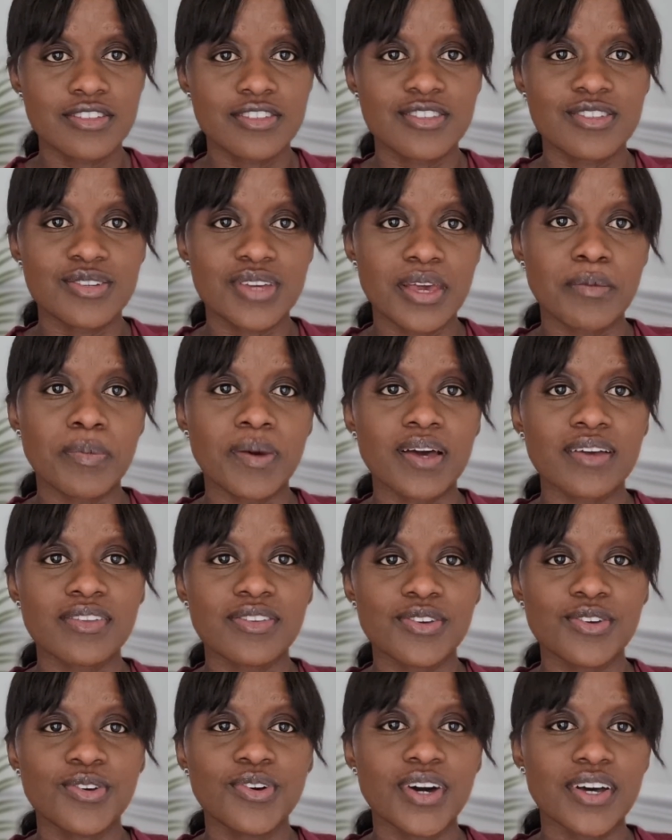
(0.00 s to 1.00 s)
to get back
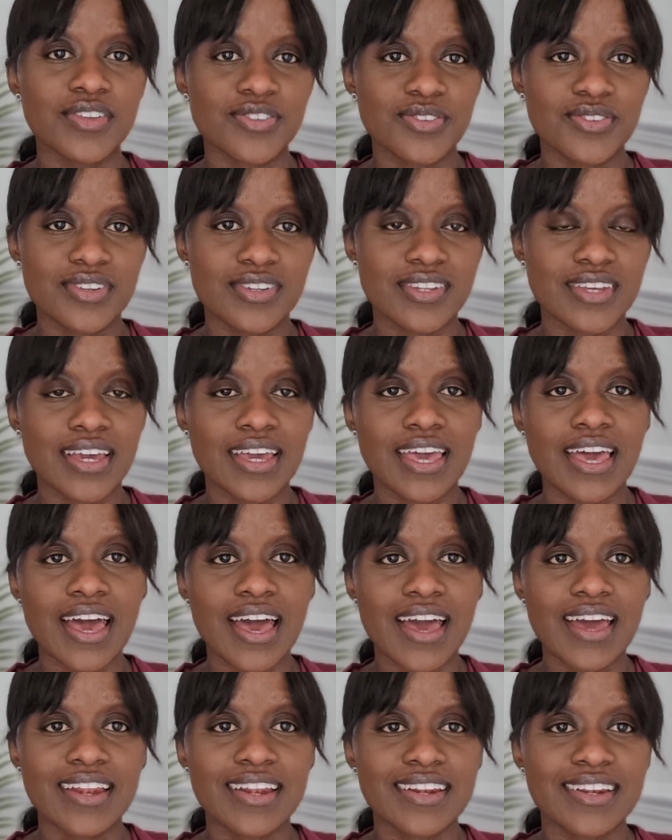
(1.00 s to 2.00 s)
to you as soon as I
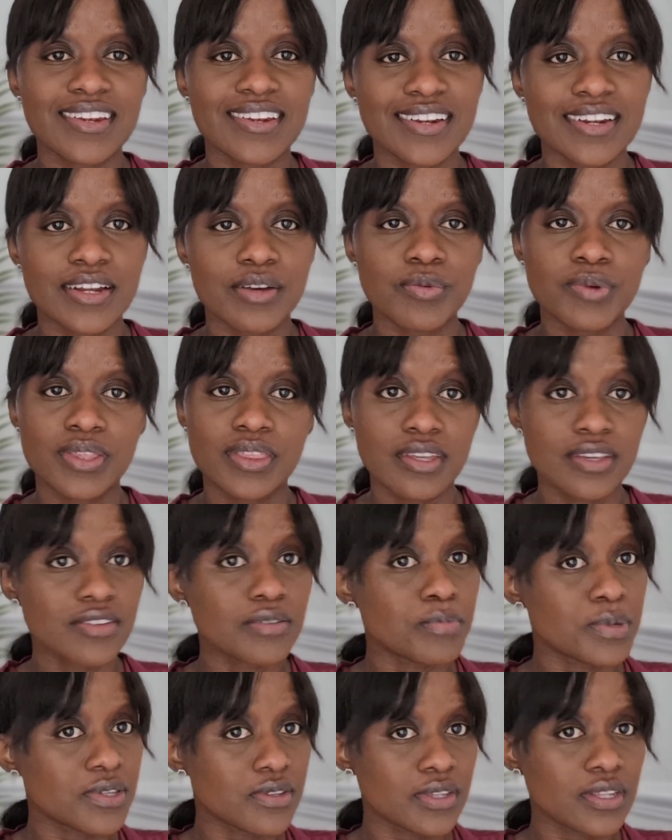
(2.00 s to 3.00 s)
can. With this
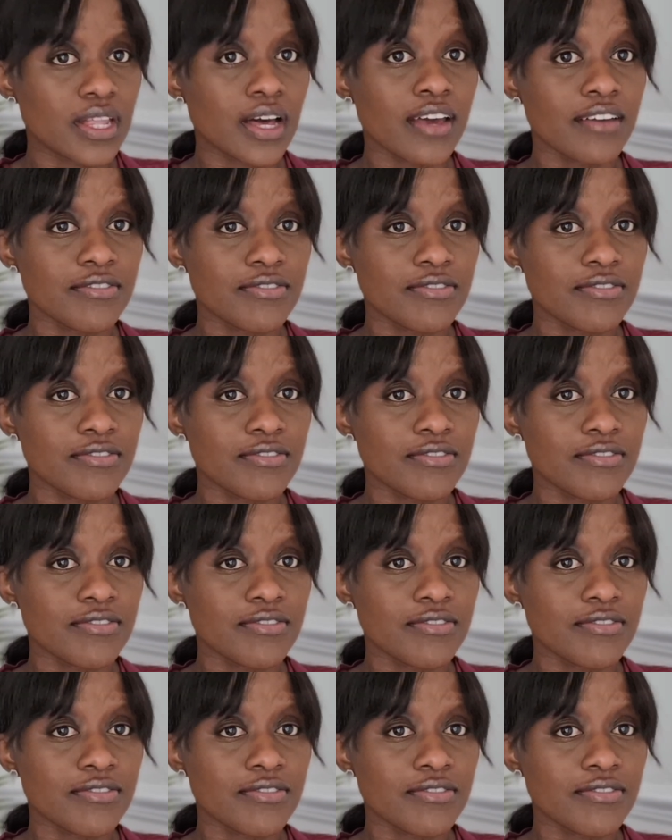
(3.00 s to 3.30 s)
busy life,